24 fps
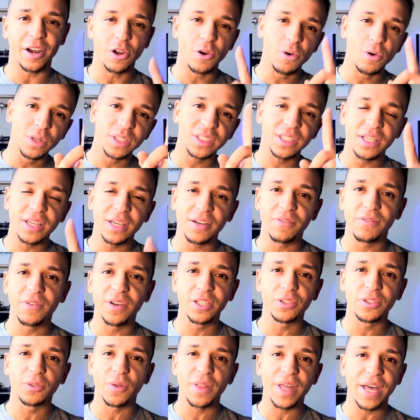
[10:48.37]
Who is the
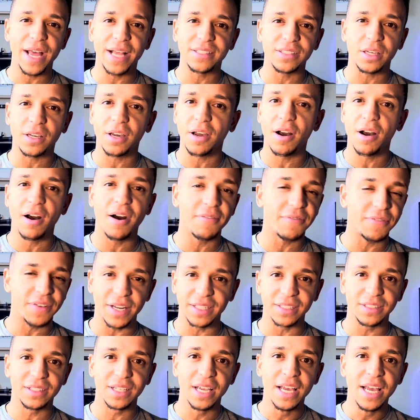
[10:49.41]
individual that has the
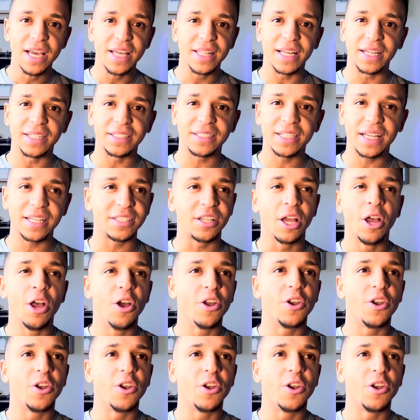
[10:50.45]
confidence that says,